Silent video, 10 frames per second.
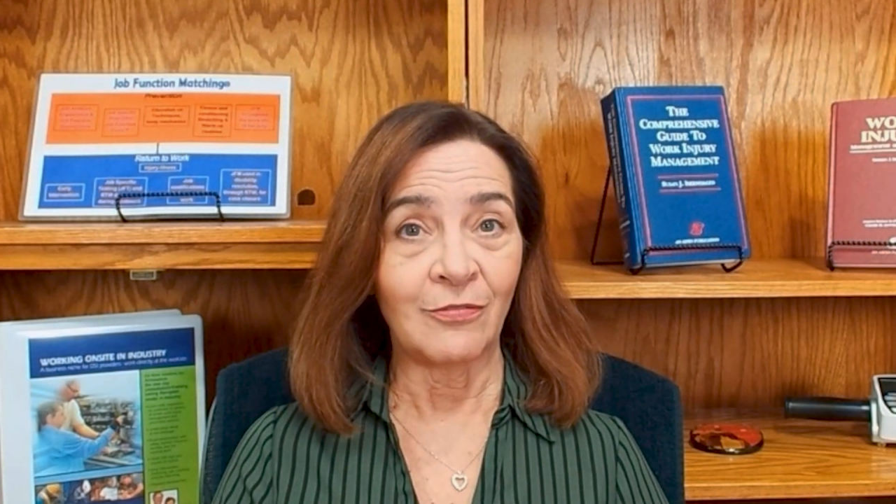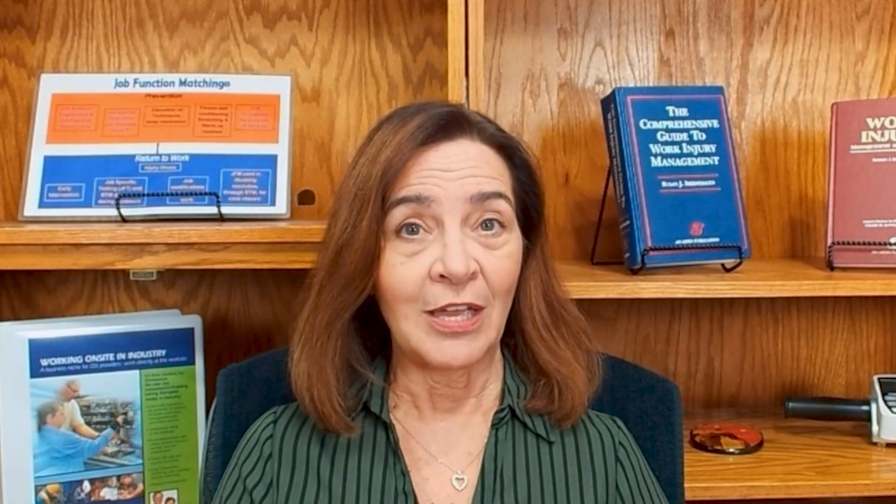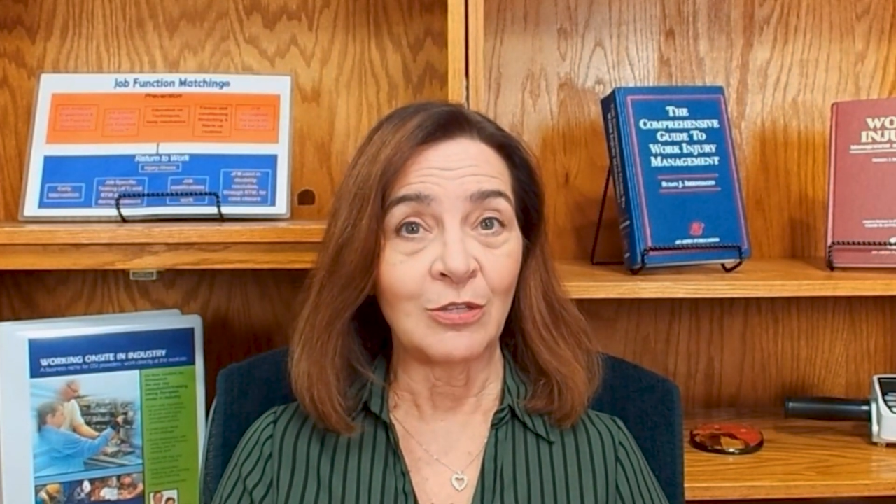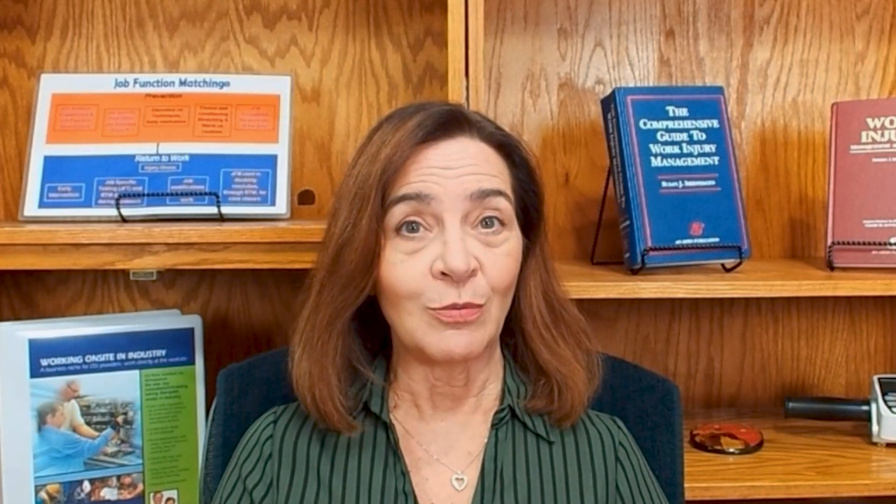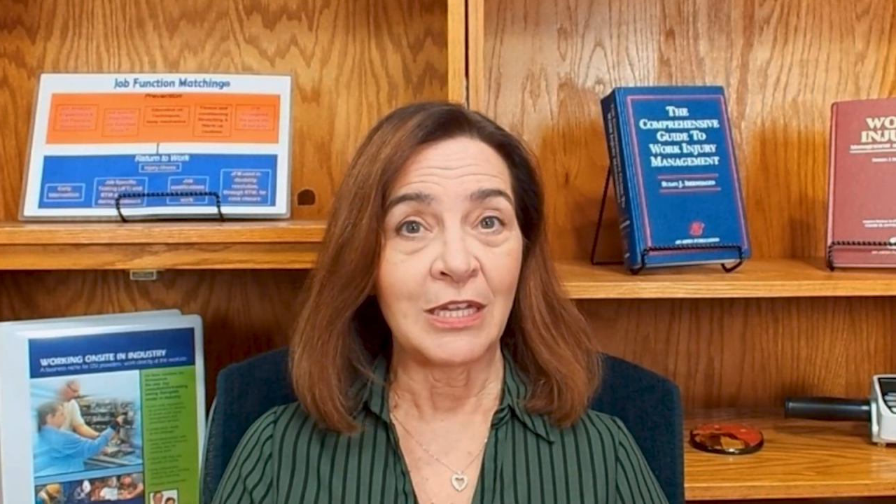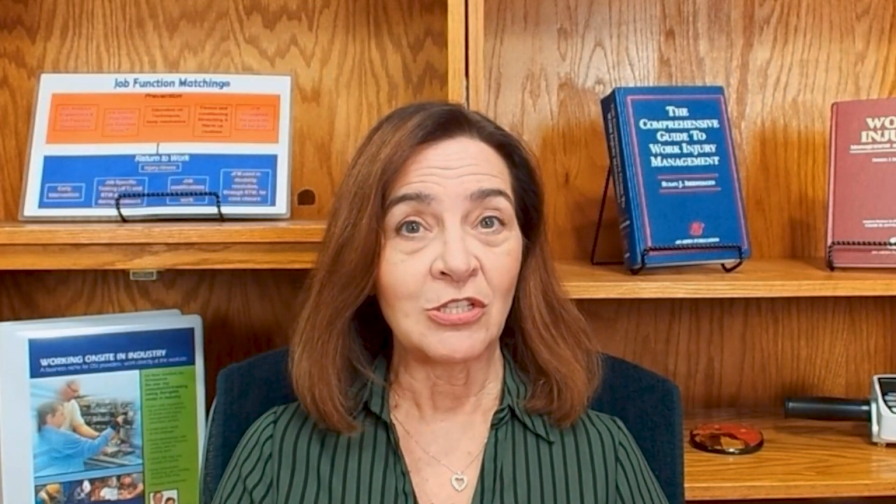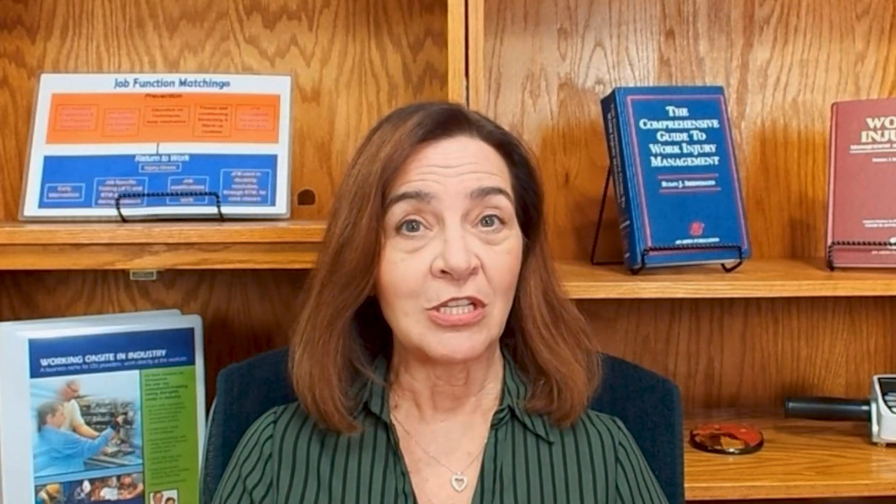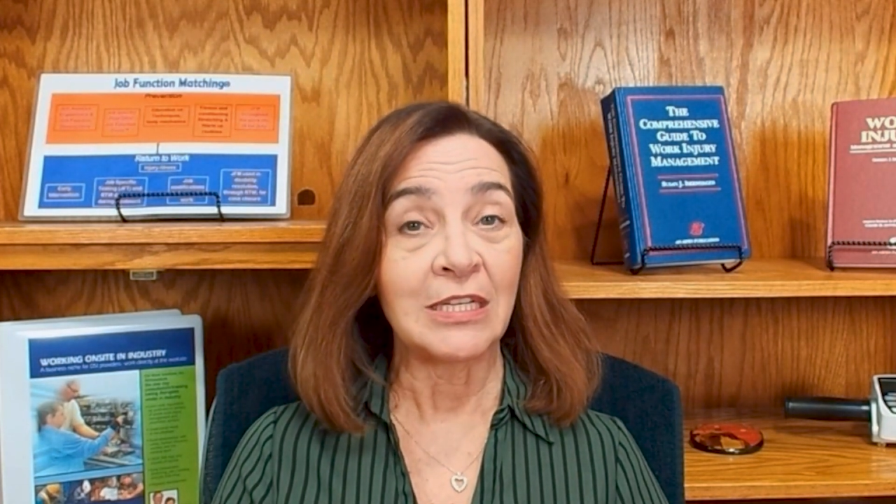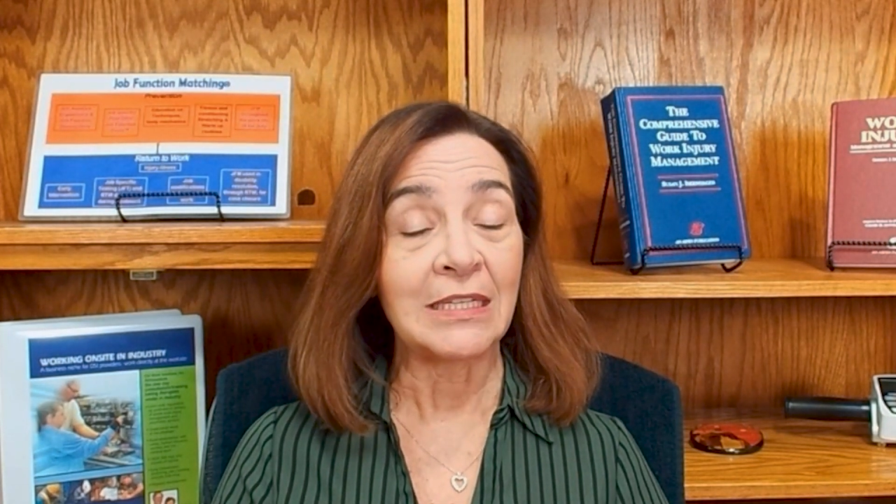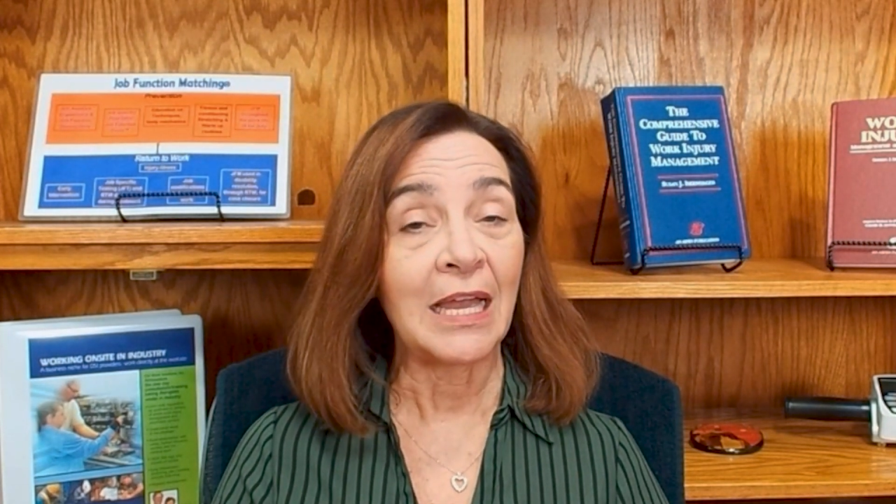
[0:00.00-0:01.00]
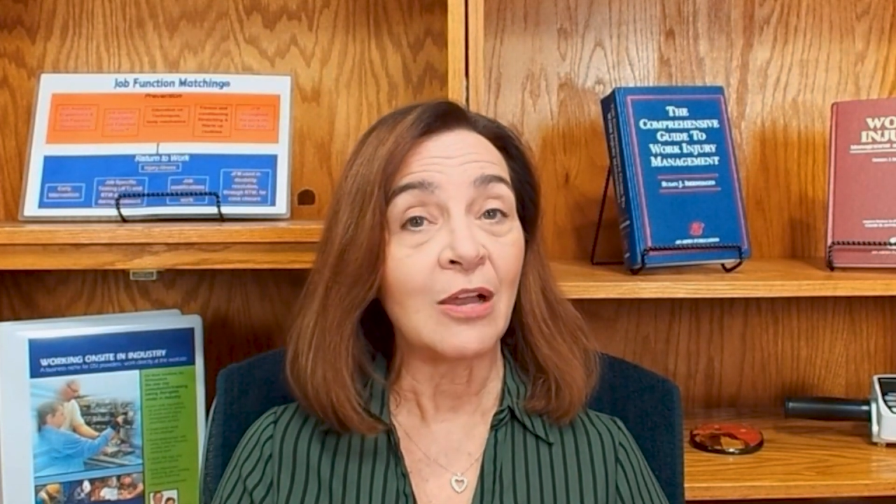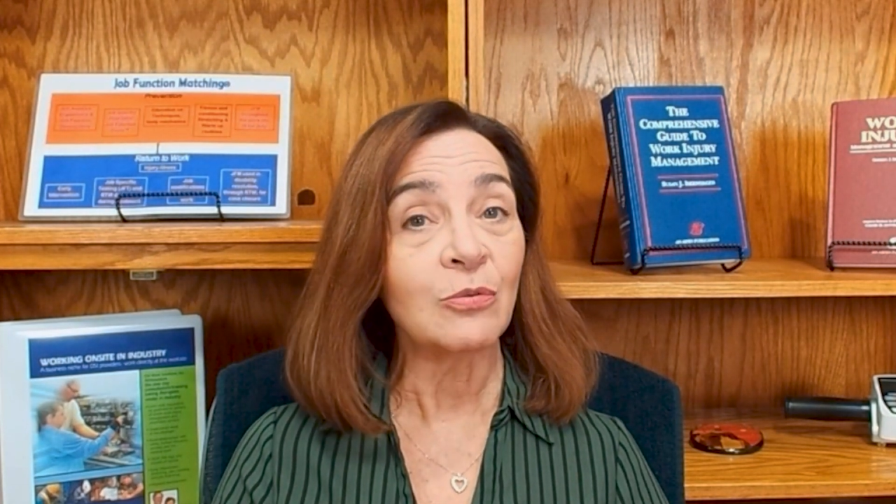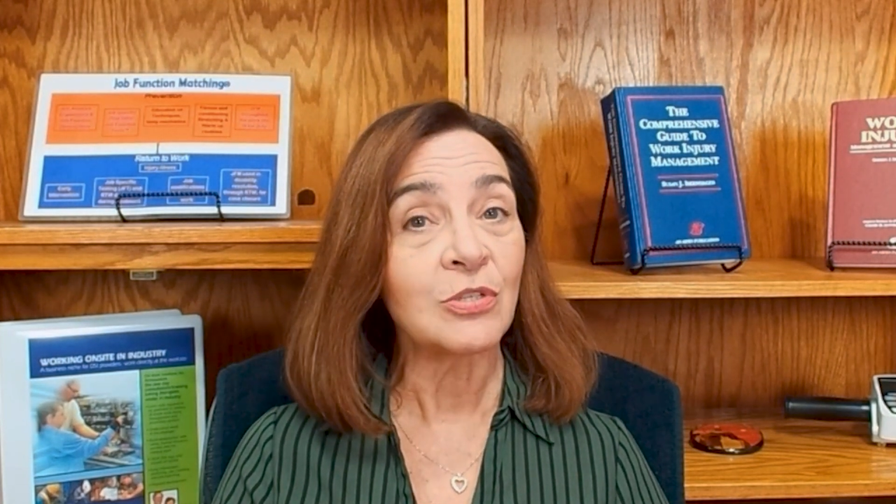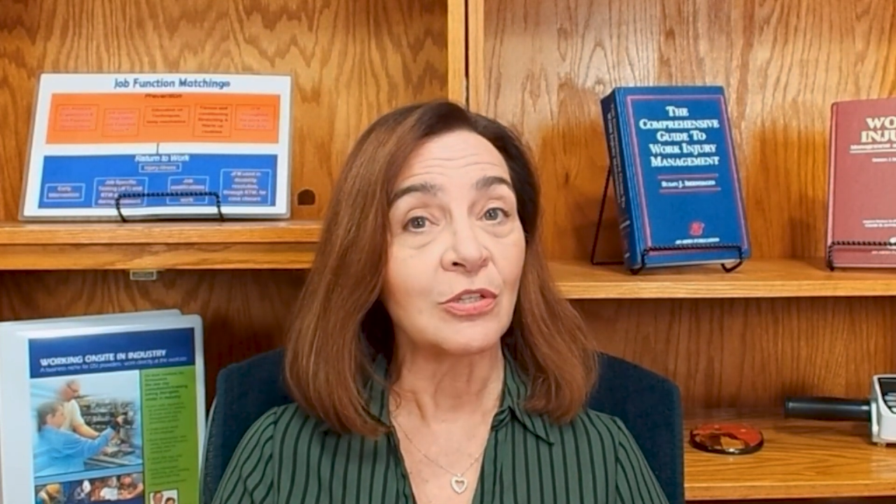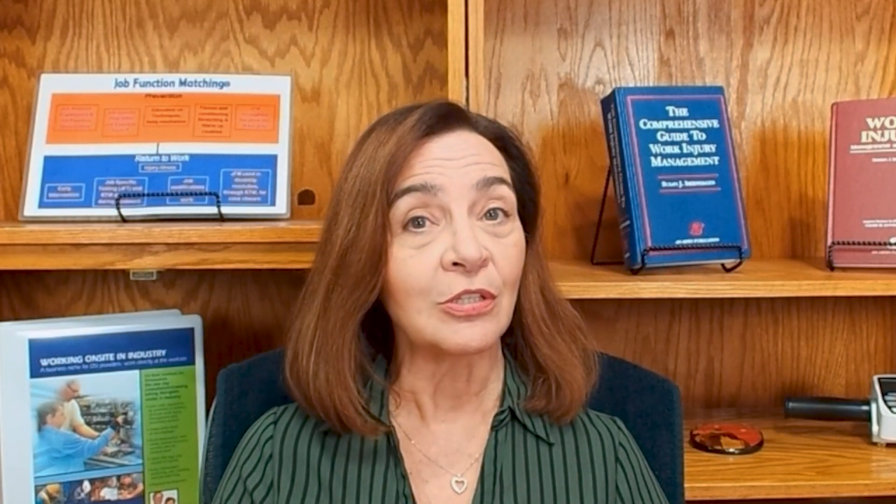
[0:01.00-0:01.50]
evaluation
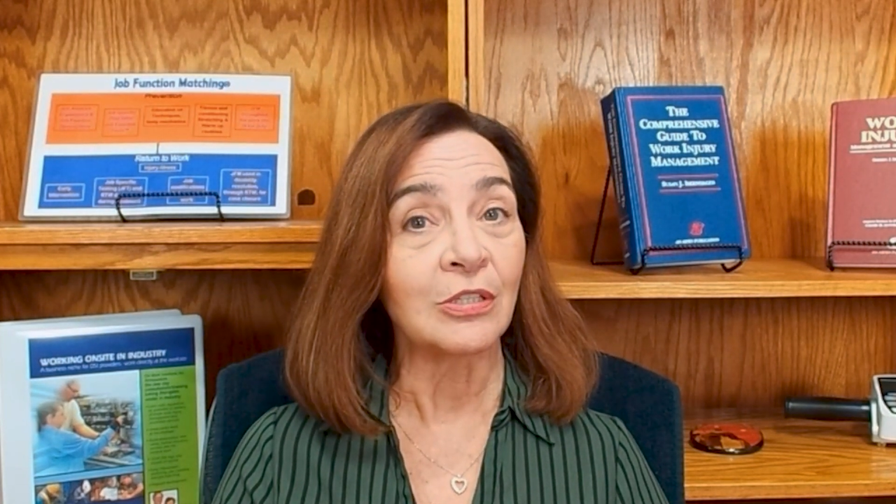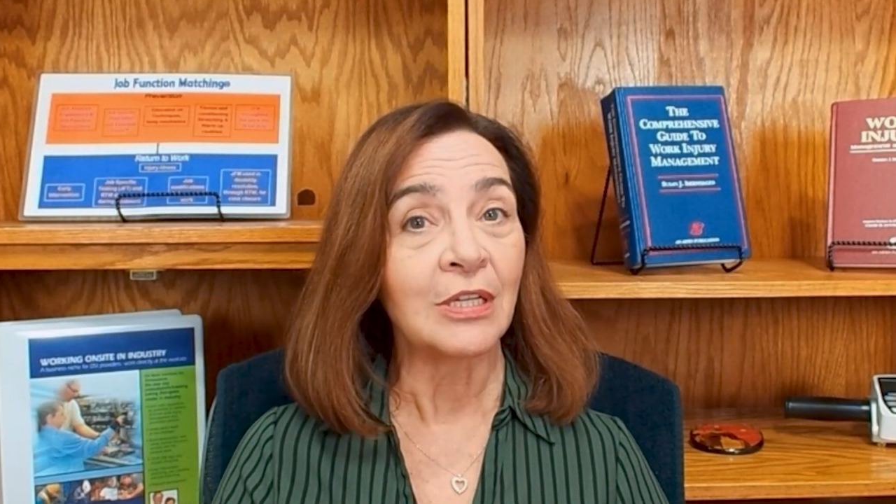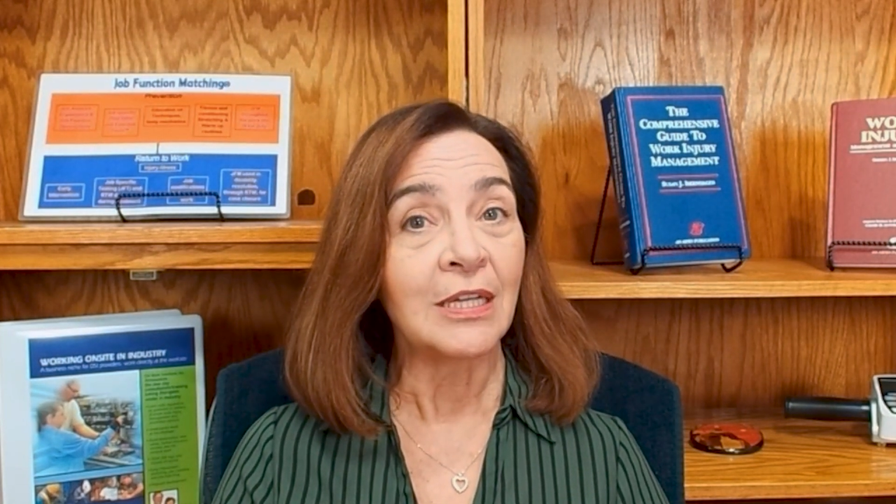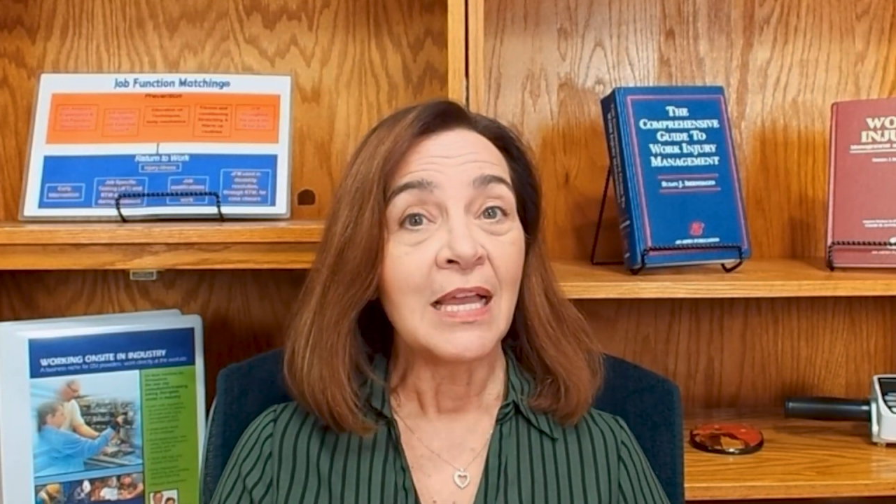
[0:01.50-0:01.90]
encounter